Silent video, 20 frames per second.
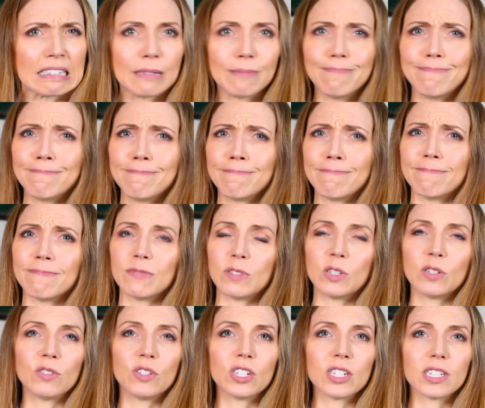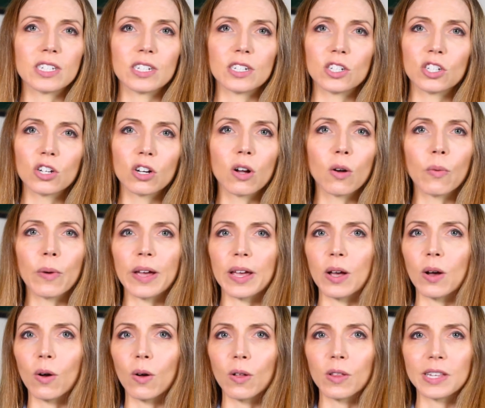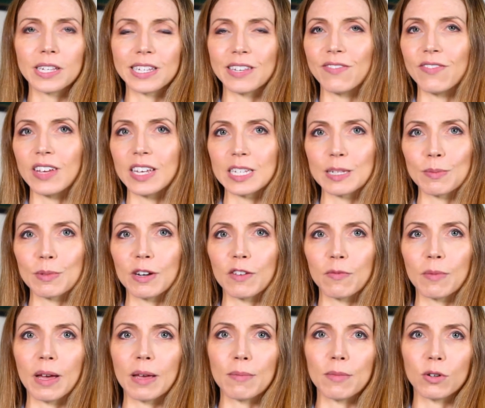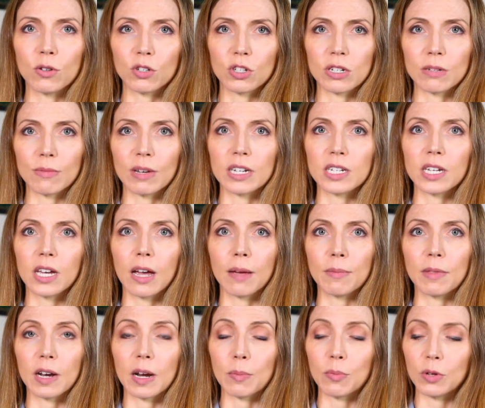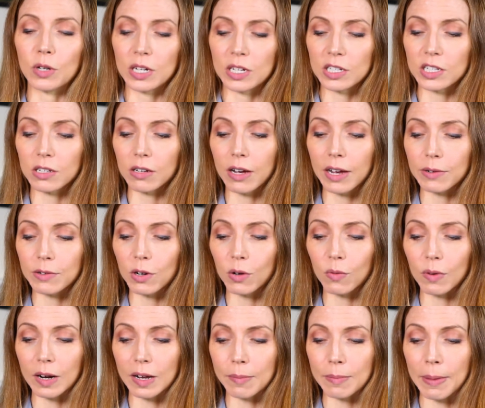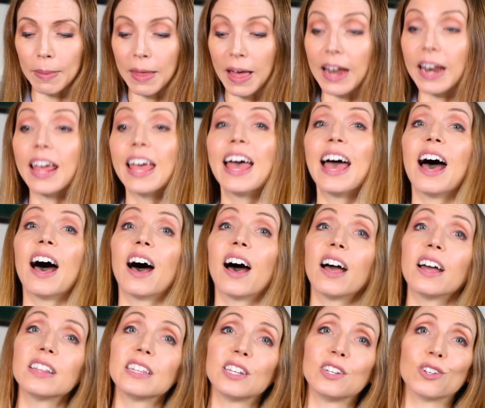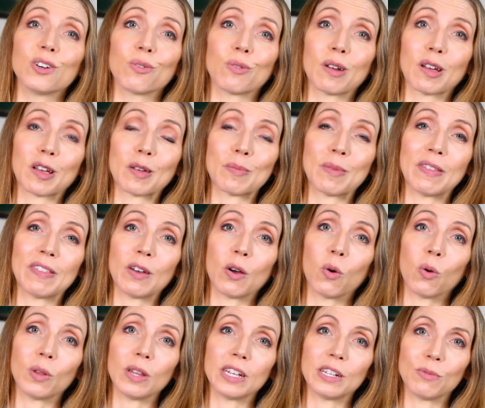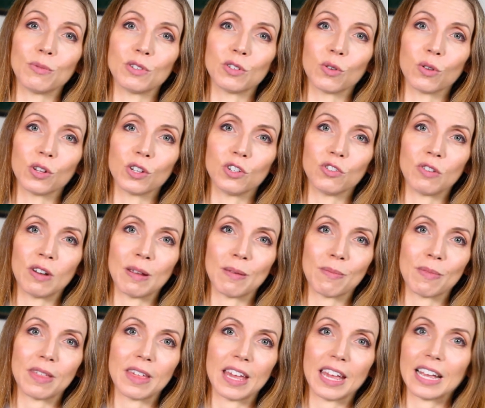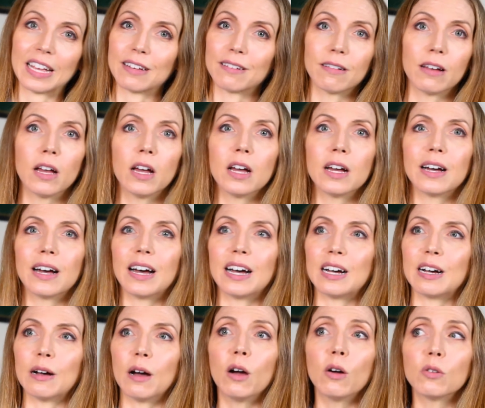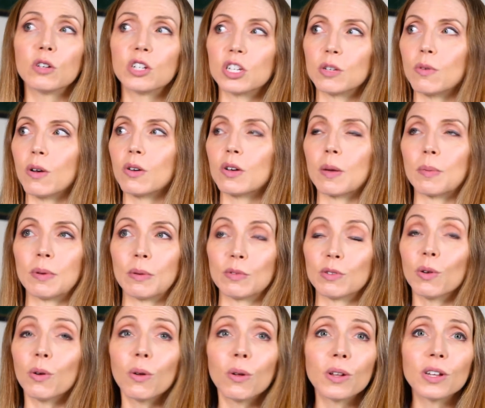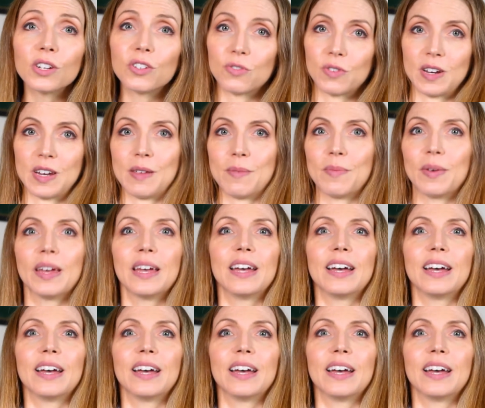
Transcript: You just took away all this investment of my emotion and my time that I put in. So I don't recommend that. Highly don't recommend the whole "it was all a dream" thing. Oh, she woke up and it was all a dream.